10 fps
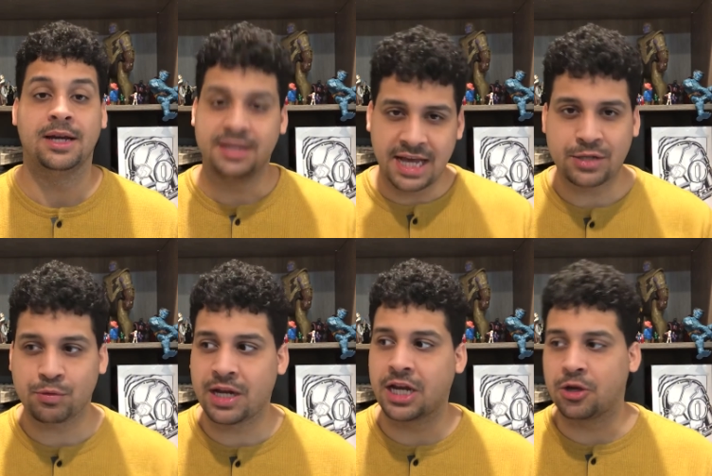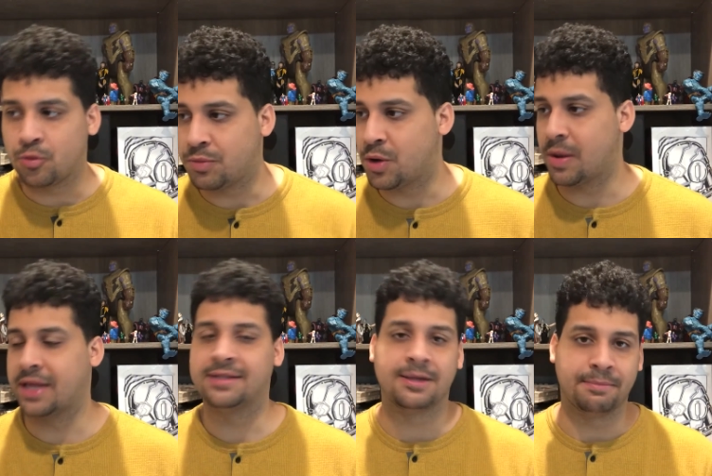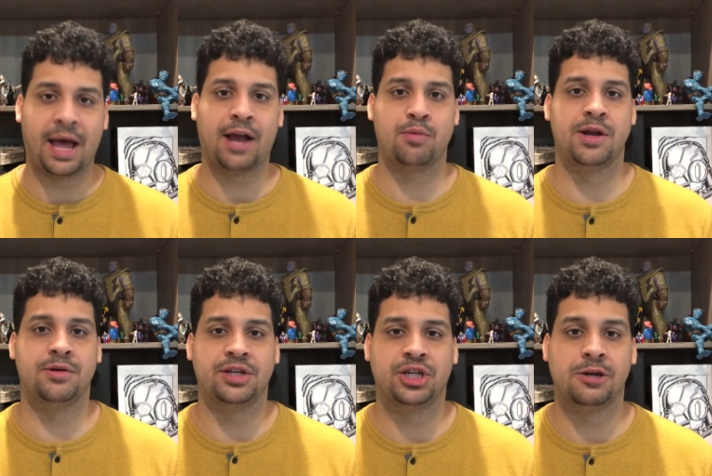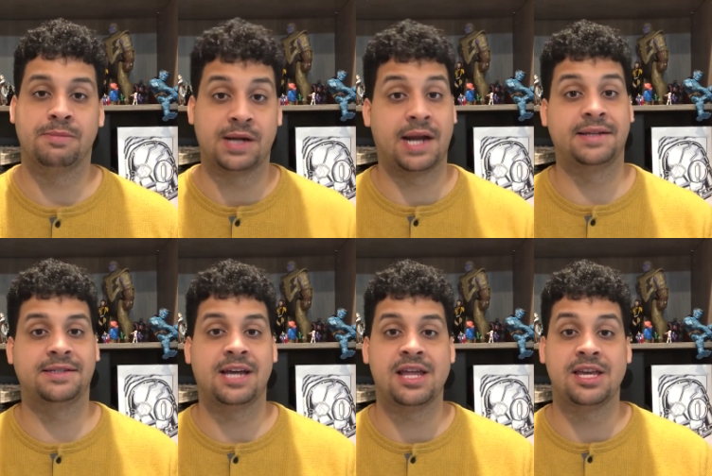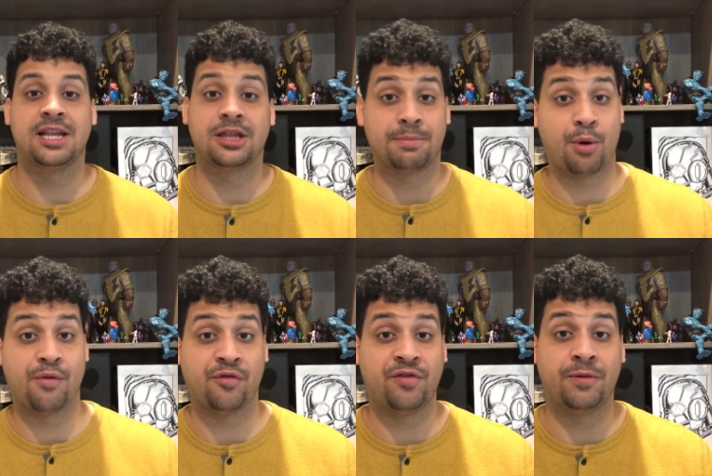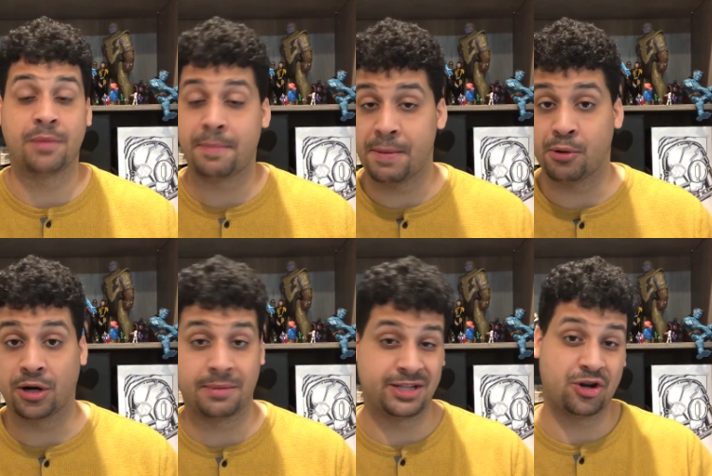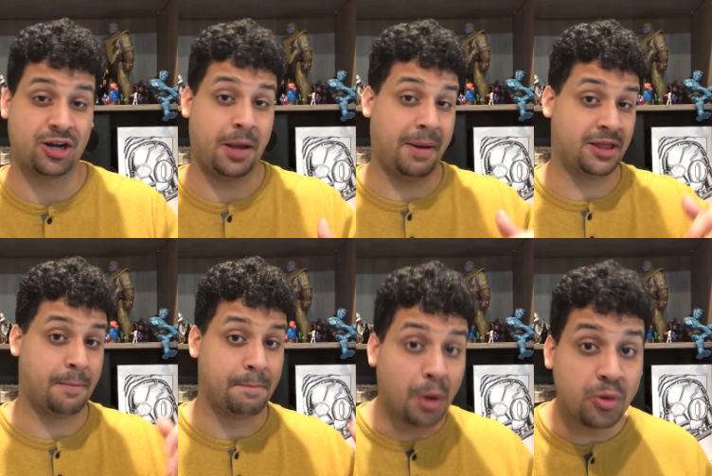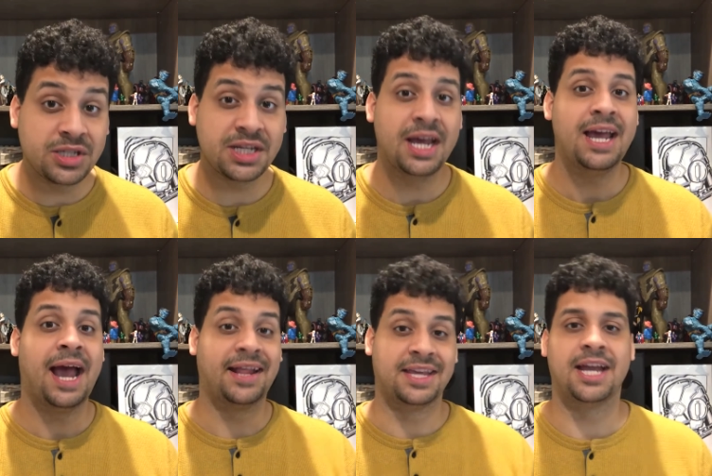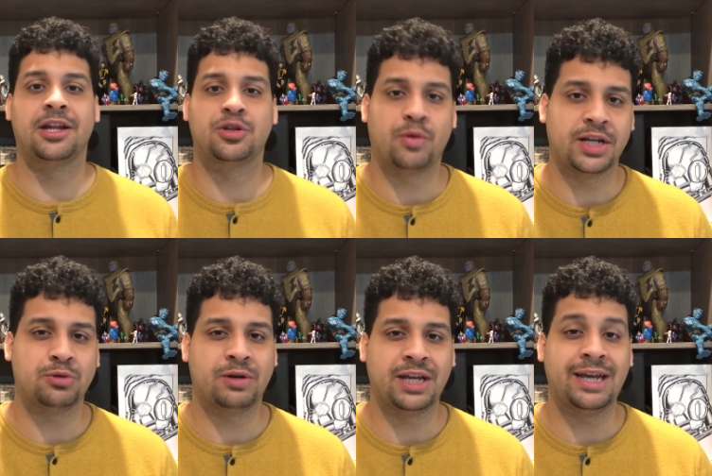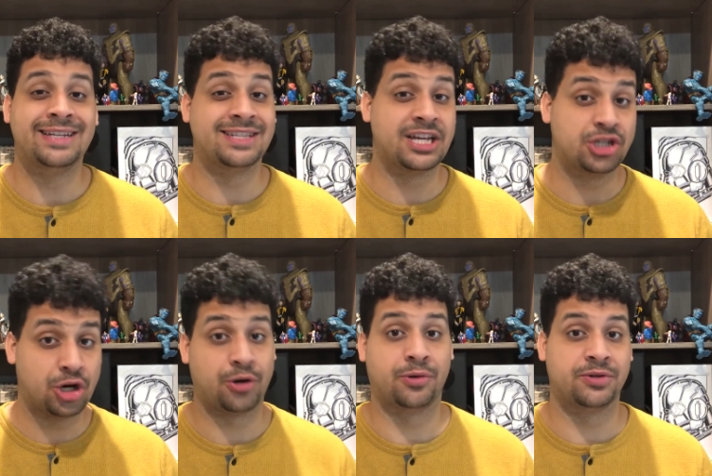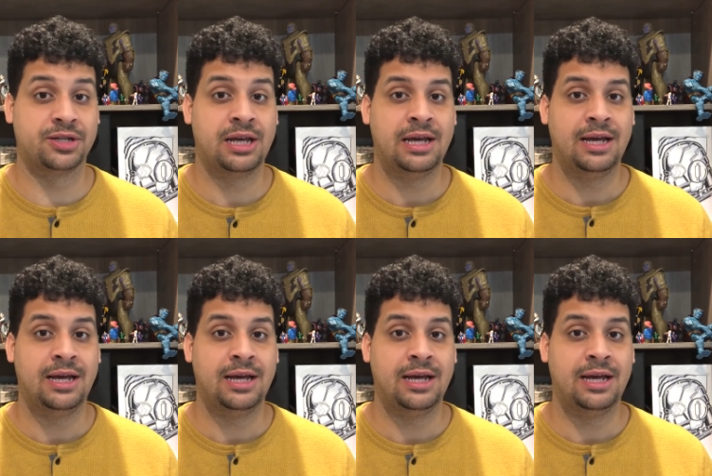yes, we're getting New Mutants and Black Widow this year, but honestly, I think that the Marvel film that people are going to be talking about the most at the end of 2020 is The Eternals.